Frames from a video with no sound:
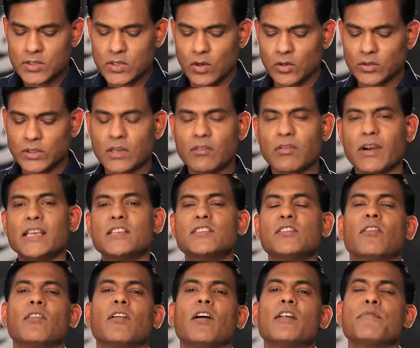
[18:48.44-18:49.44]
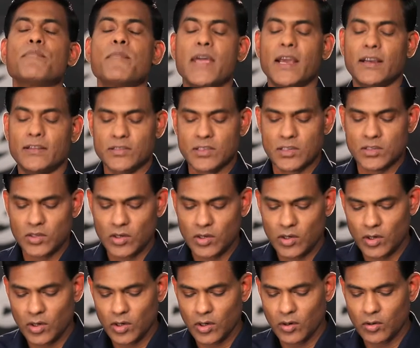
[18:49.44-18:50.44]
So the grace of God makes us
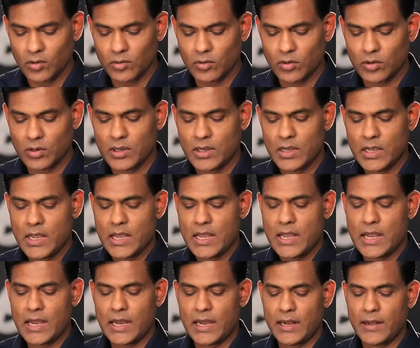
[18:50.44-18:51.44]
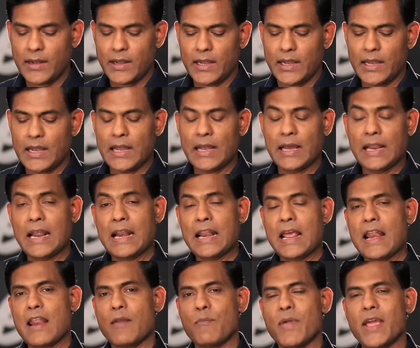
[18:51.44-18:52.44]
whole, uh, uh
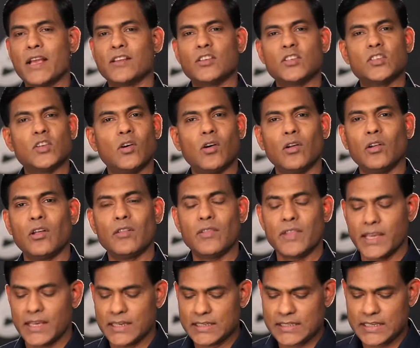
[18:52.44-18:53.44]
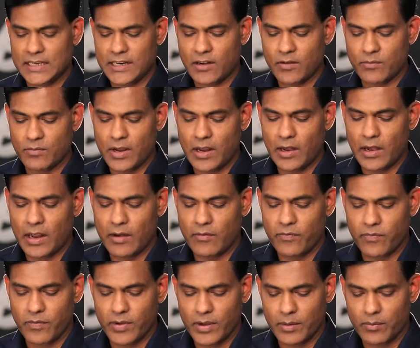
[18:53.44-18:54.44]
and, and, it makes us whole on the inside. It, it,
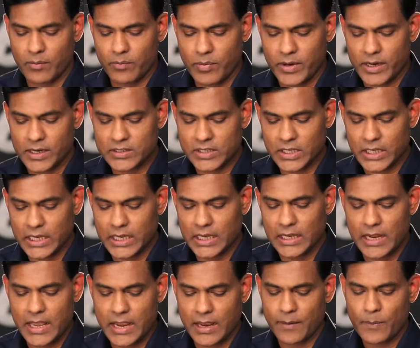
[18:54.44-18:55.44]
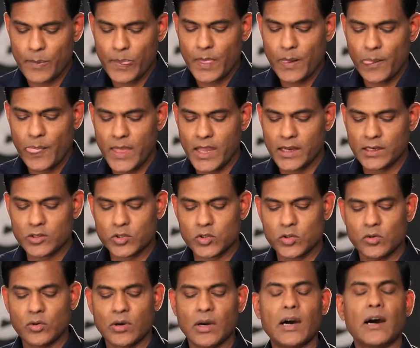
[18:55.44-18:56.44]
it brings healing
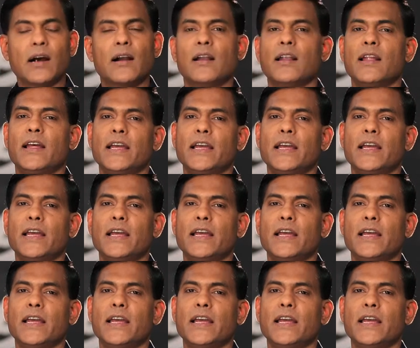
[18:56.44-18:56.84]
into our